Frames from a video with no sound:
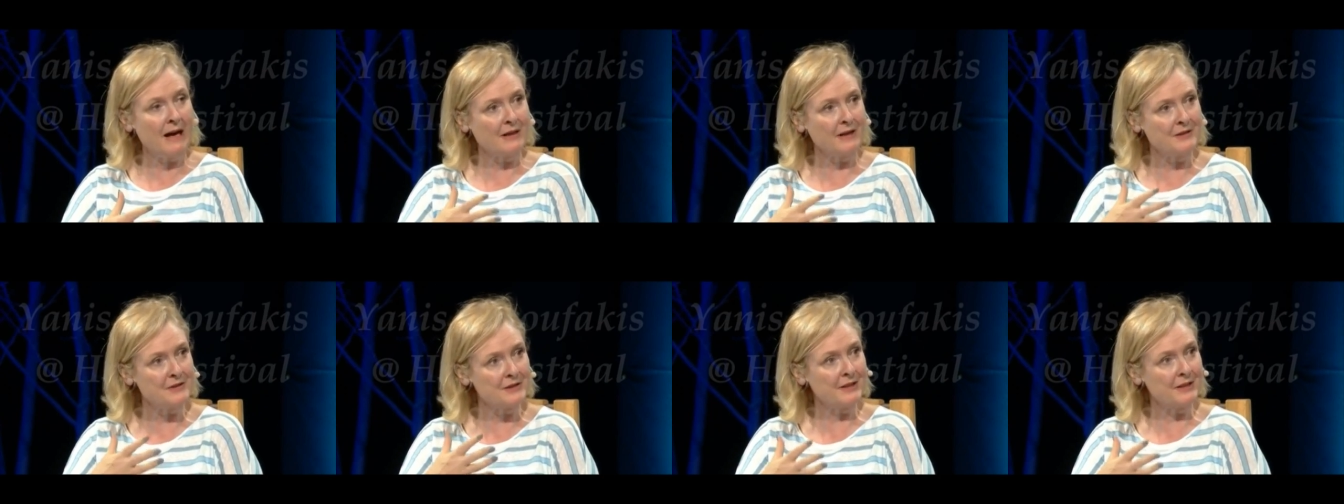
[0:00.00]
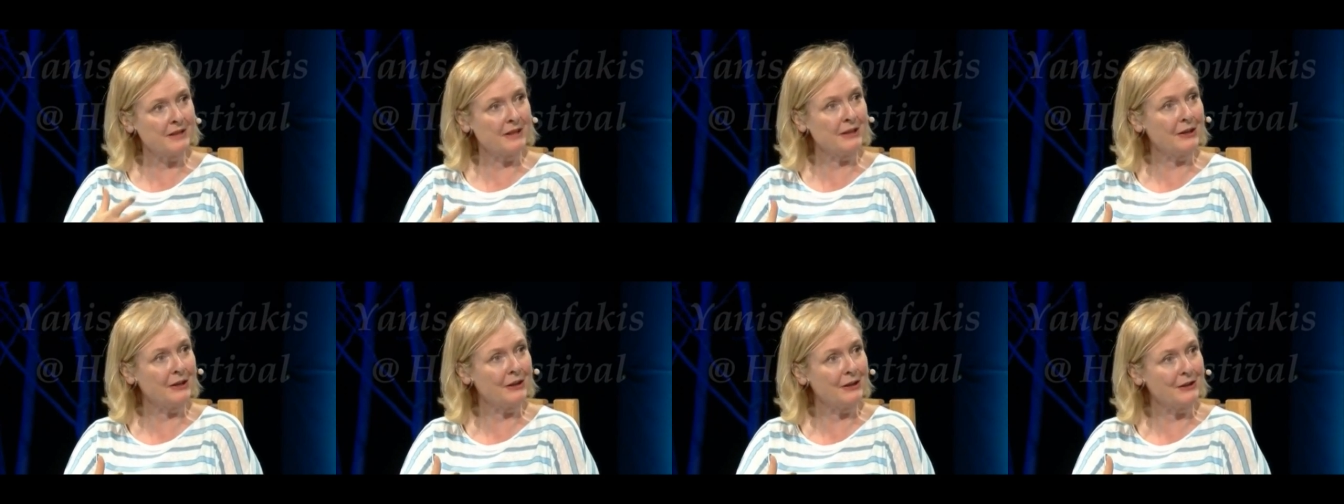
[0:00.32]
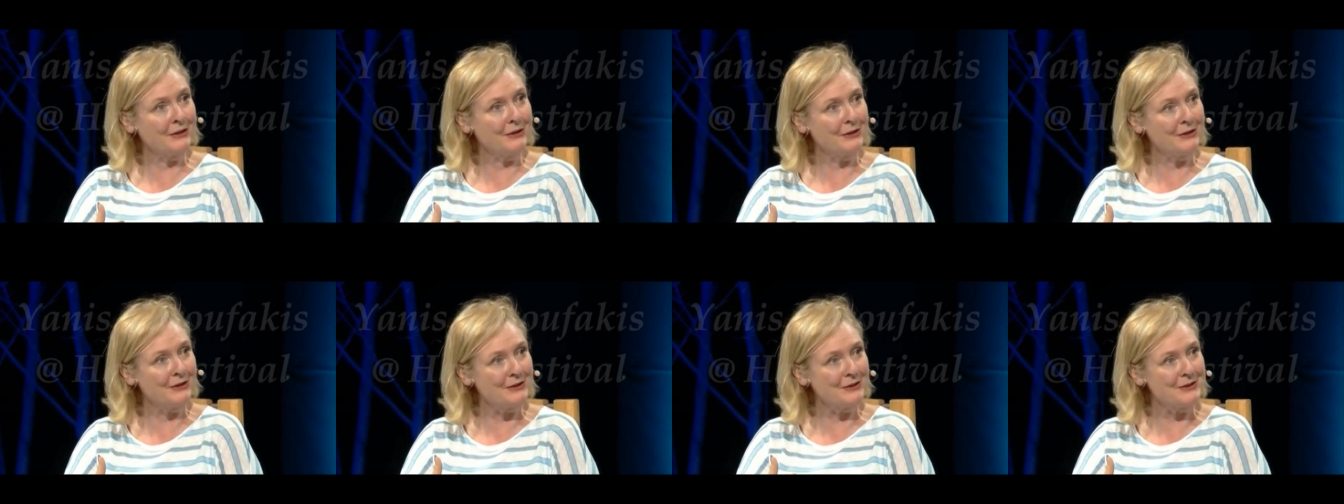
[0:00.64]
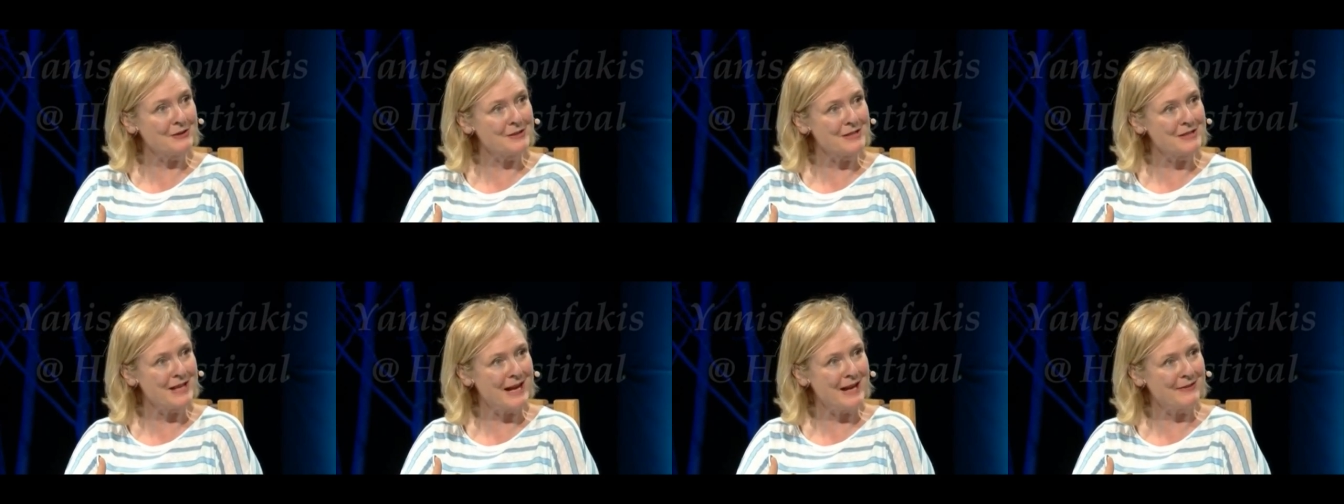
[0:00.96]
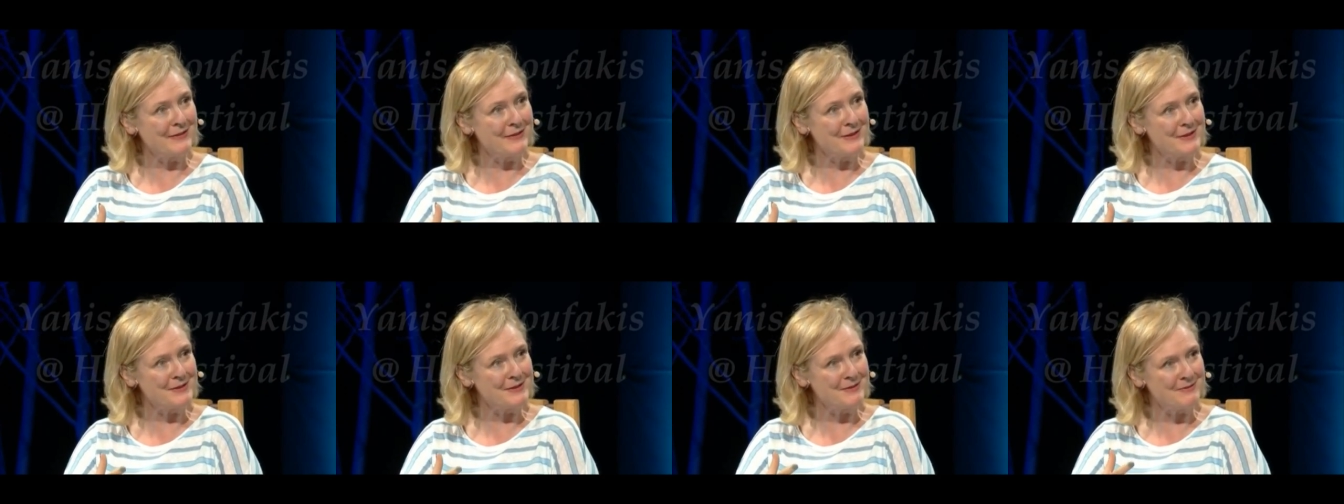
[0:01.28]
under the colonels,
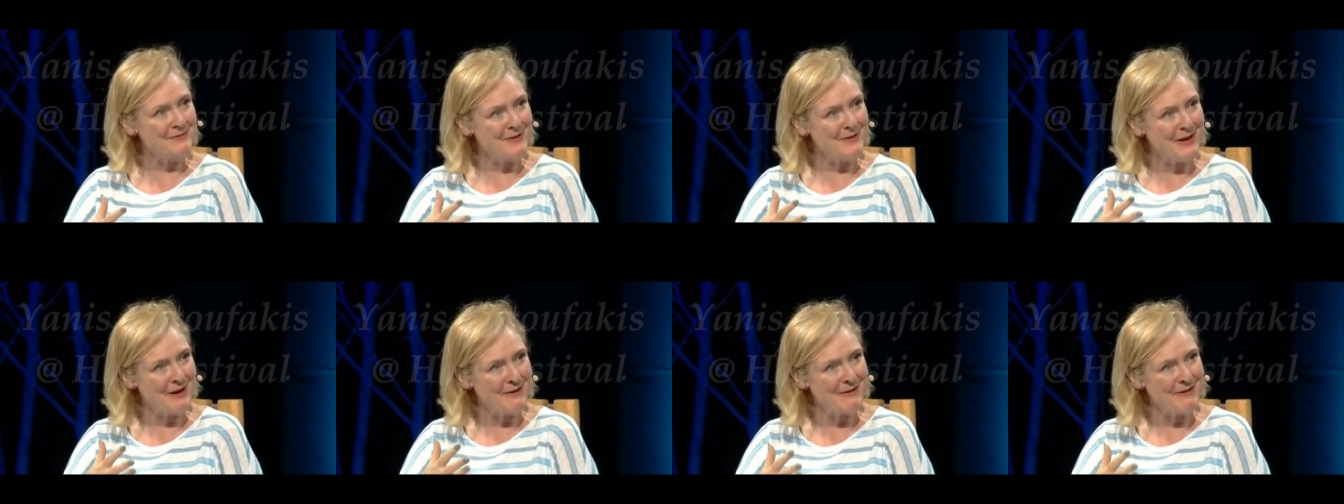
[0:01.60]
and there's a mm-hmm.